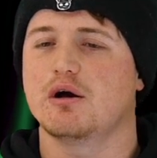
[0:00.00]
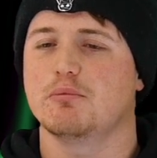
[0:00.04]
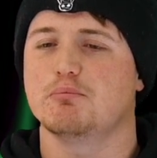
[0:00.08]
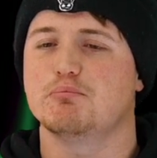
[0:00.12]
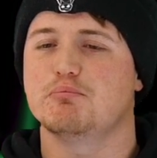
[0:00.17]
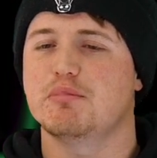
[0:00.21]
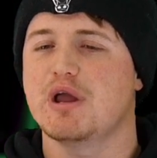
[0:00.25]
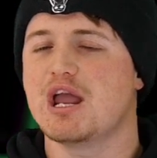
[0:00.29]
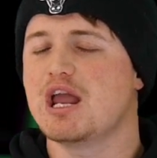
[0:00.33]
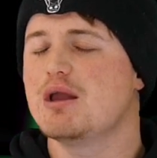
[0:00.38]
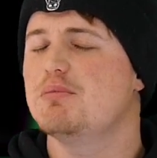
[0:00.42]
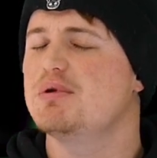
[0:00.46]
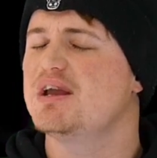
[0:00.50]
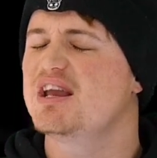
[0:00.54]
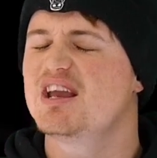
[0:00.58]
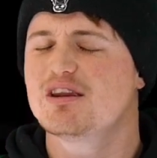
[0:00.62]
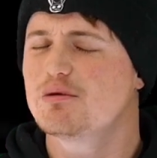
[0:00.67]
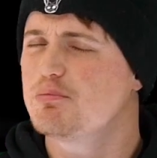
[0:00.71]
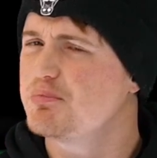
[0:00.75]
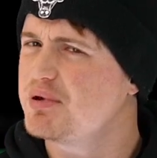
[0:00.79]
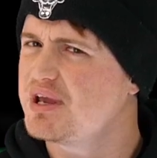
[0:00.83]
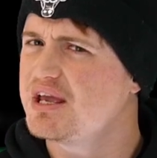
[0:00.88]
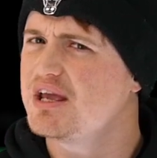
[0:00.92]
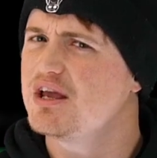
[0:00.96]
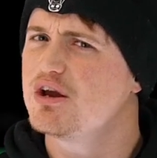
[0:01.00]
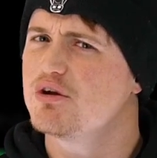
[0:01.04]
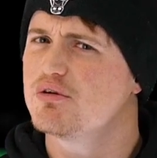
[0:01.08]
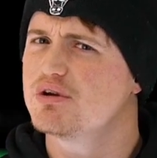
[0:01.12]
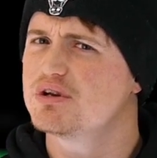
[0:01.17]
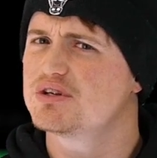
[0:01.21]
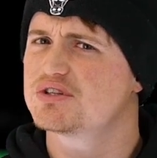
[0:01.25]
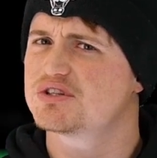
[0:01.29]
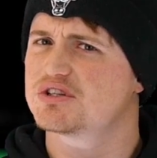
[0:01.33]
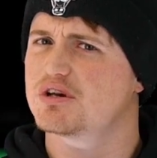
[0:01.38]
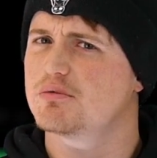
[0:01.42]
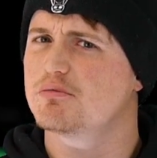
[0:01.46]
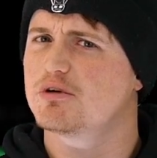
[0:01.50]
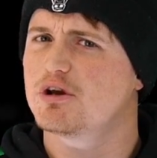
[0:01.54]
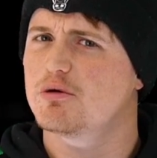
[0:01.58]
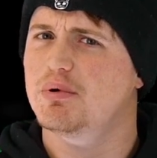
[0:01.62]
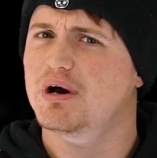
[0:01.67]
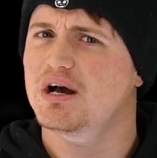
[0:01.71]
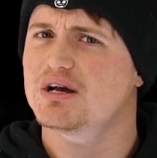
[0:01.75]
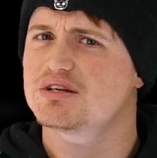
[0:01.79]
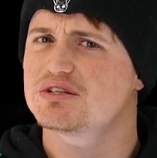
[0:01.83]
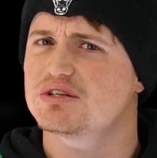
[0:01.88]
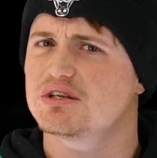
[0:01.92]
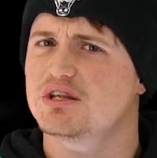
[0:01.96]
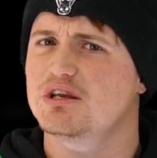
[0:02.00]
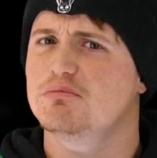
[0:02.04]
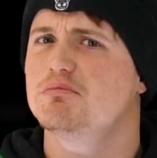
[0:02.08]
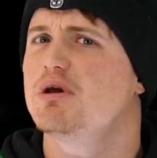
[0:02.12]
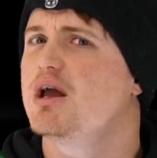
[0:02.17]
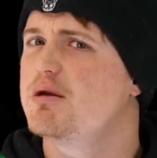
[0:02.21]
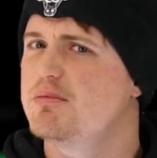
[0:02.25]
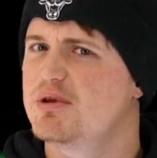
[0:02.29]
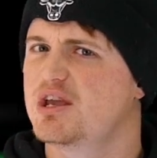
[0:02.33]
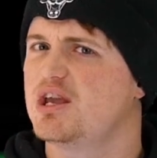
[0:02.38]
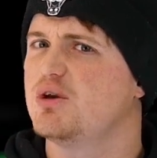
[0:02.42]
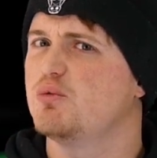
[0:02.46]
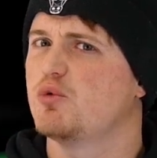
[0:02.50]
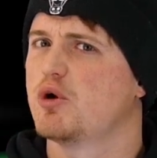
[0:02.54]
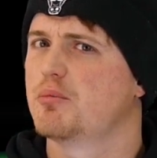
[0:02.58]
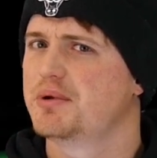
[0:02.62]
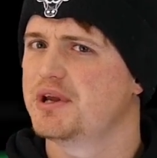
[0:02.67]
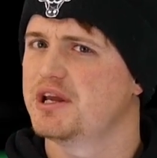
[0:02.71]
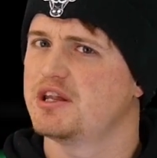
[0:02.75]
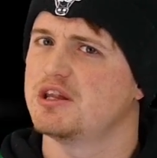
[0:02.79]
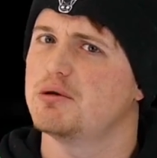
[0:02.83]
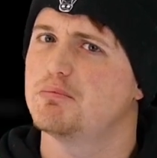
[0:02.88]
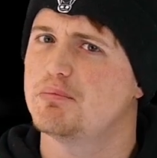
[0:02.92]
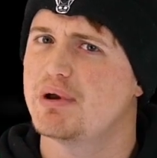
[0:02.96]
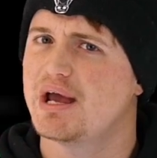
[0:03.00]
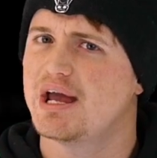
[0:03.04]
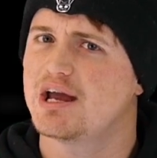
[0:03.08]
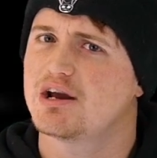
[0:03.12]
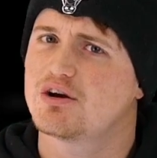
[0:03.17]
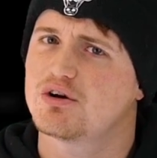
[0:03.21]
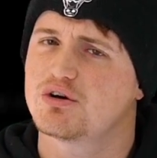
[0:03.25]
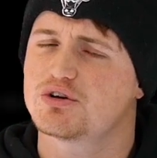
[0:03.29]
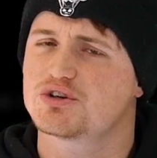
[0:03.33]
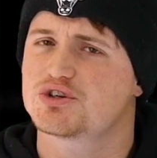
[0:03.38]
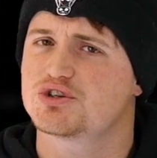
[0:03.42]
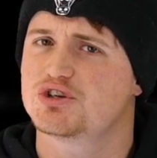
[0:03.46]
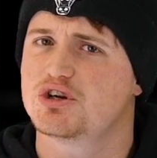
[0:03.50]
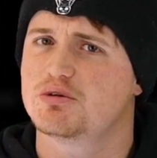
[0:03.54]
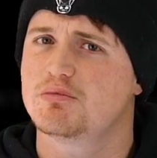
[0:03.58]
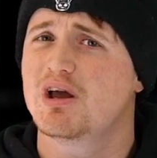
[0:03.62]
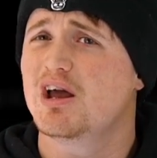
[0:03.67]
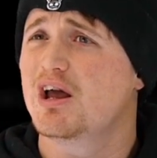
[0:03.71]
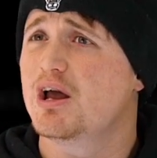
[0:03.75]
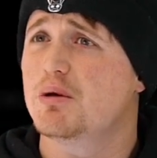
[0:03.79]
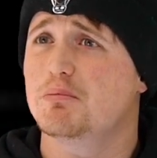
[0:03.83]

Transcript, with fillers: Maybe he'd appear in some capacity, maybe he would be in the bear costume,